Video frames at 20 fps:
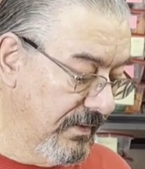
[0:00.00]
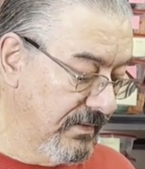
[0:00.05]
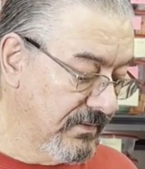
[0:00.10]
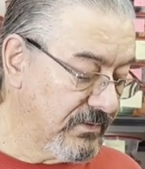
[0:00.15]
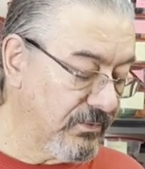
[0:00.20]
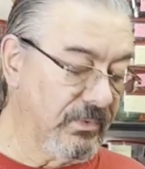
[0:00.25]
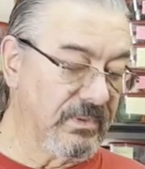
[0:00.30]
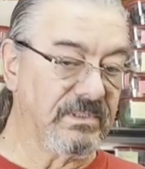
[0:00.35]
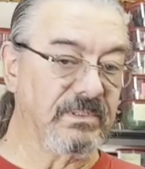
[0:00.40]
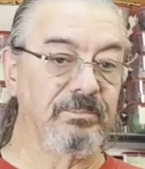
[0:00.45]

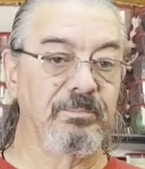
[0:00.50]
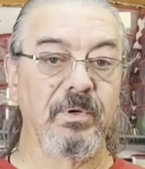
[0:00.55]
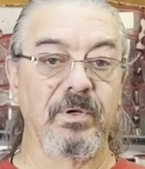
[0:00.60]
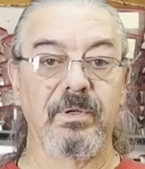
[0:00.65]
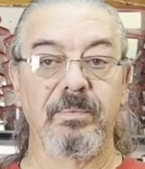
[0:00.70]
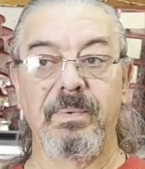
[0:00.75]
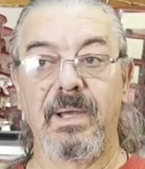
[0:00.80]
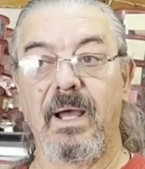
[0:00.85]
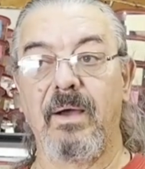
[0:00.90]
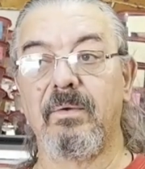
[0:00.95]
what's the
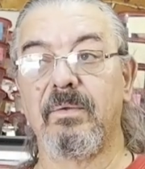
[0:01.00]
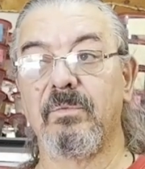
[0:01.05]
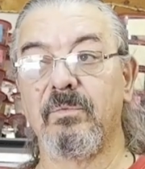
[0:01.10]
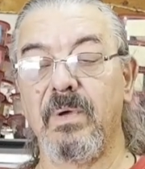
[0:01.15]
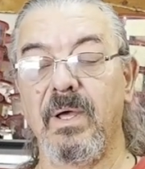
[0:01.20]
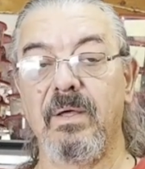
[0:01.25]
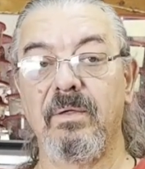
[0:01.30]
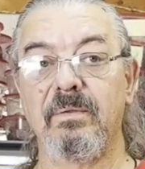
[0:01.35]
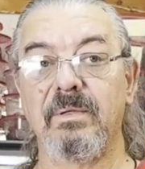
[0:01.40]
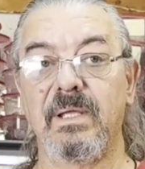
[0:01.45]
book about?
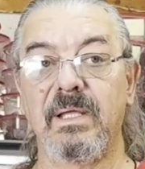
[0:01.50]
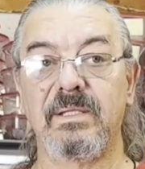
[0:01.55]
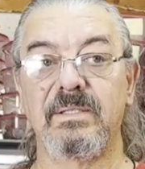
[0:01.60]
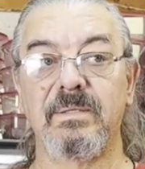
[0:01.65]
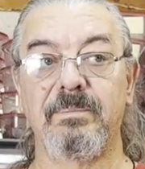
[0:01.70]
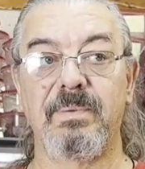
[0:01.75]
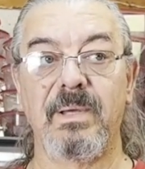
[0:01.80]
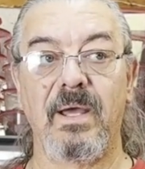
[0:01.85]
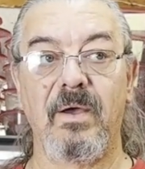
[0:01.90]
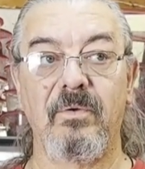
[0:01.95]
Well, it's
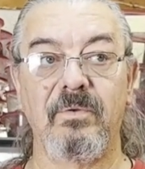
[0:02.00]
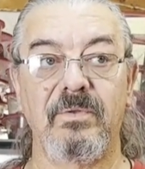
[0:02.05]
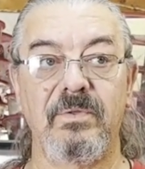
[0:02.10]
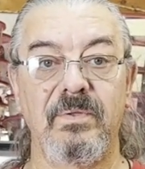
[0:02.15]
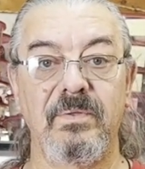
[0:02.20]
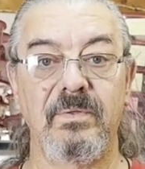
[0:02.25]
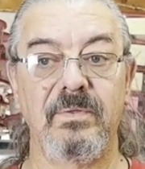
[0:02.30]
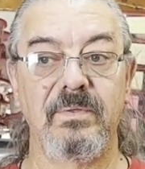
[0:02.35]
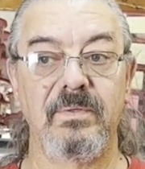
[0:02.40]
about